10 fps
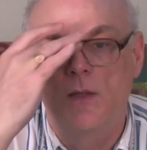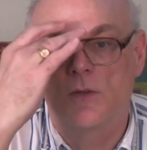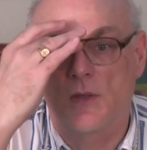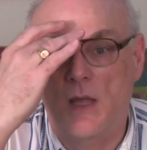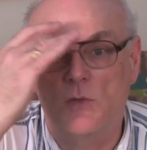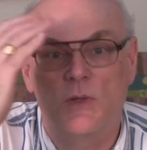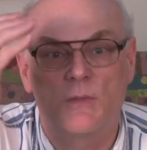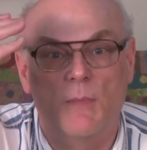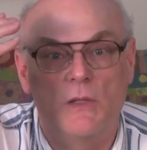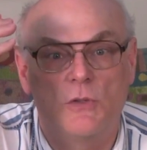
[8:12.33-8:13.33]
So that's
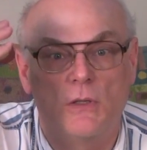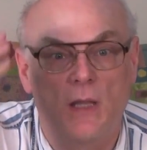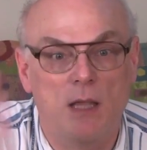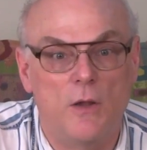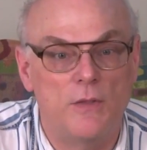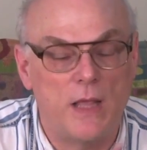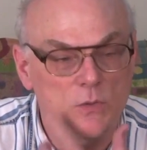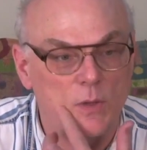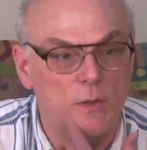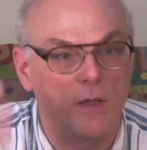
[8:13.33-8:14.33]
what's mentioned here, and
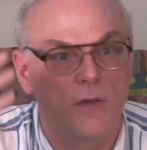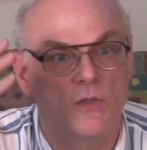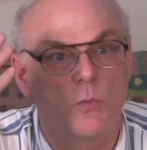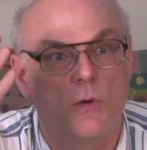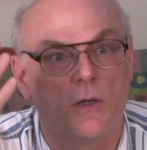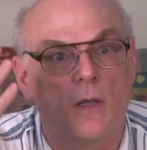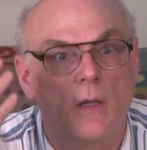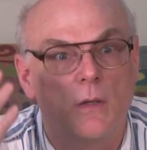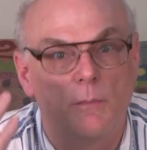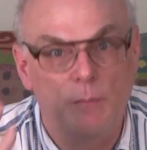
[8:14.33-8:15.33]
that's what this word
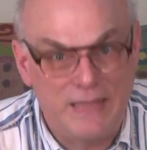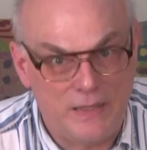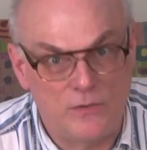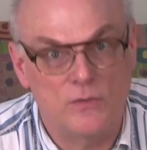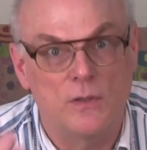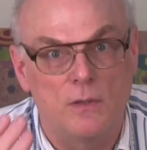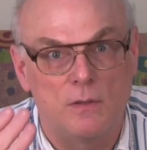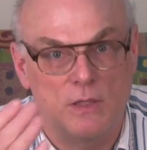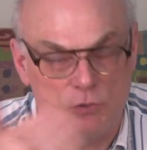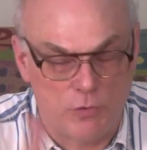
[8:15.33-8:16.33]
means
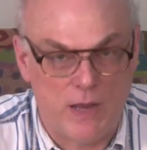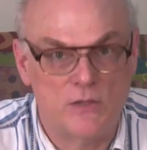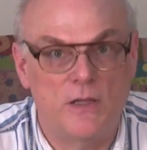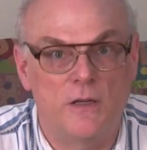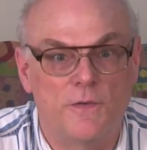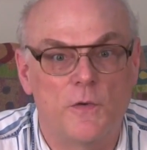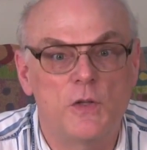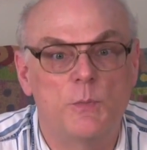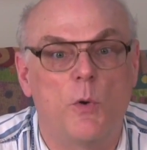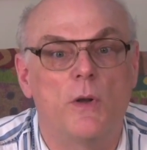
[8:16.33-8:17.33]
that's translated
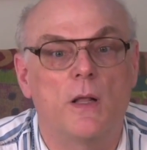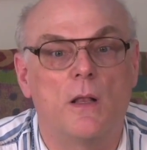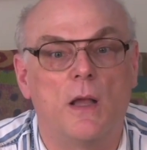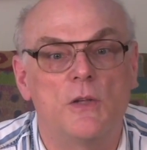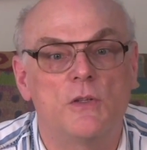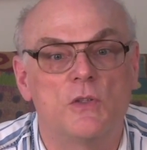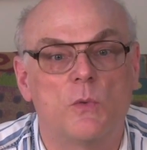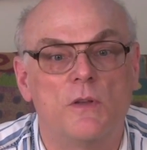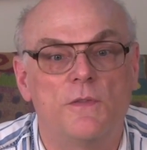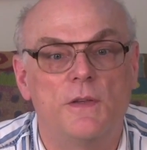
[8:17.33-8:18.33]
firstborn at Colossians
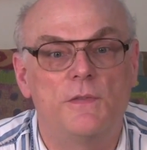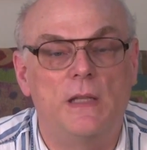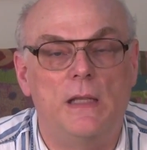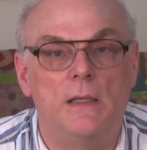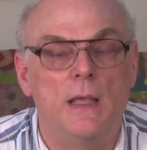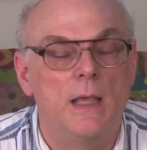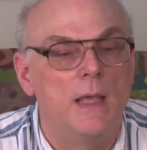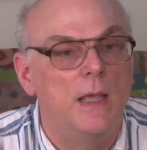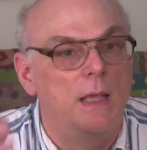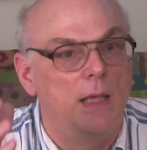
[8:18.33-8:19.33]
1:15.
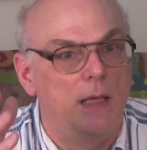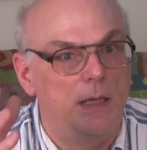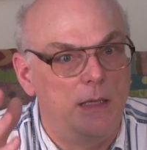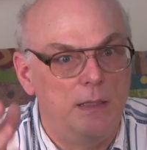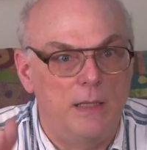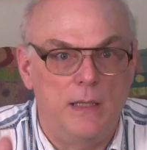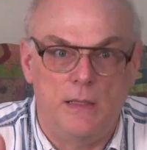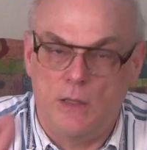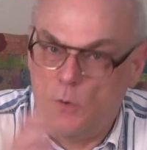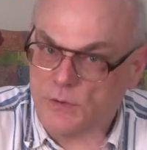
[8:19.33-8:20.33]

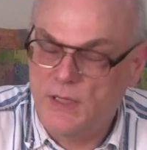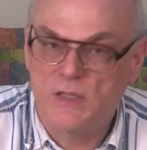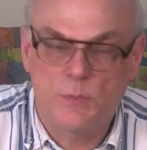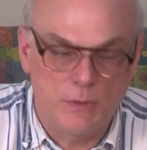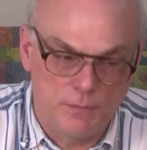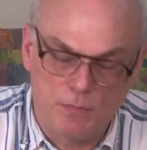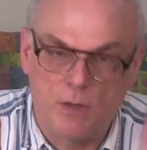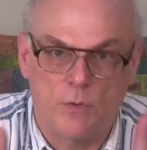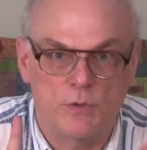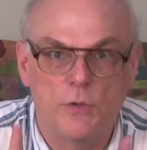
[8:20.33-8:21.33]
In the Old Testament,
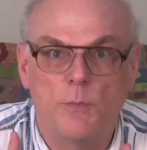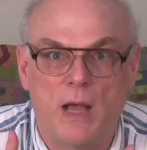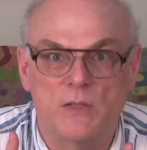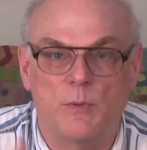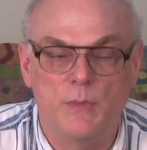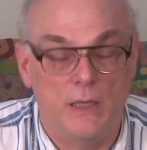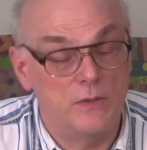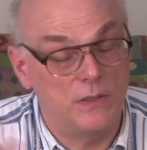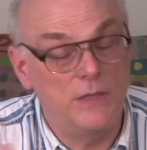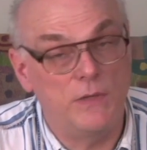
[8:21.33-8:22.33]
there are two possible
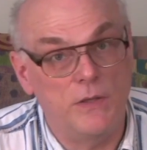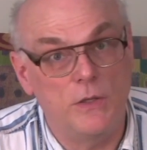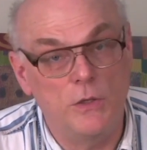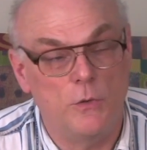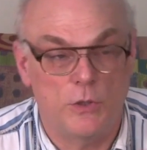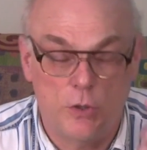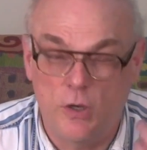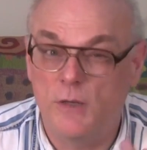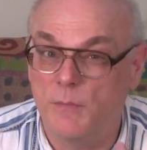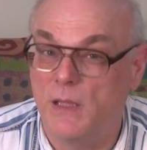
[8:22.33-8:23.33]
meanings, and even in the New, it
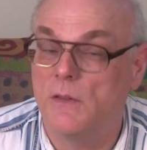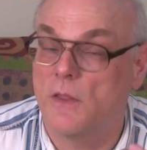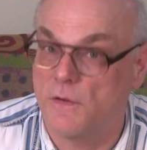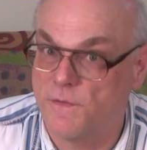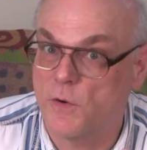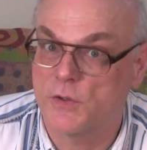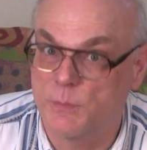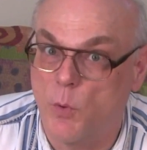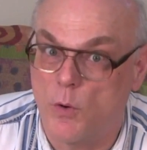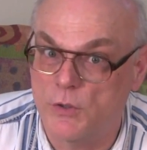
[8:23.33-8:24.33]
could mean the
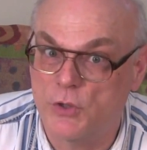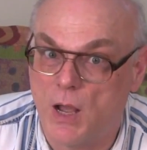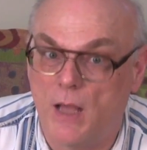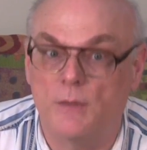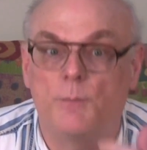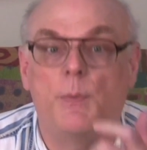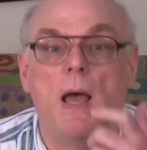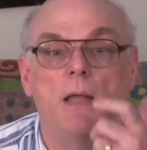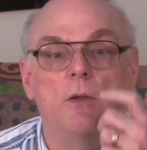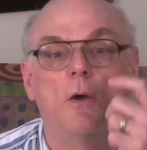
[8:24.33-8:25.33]
firstborn child,
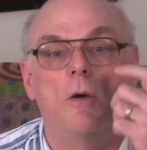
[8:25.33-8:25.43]
but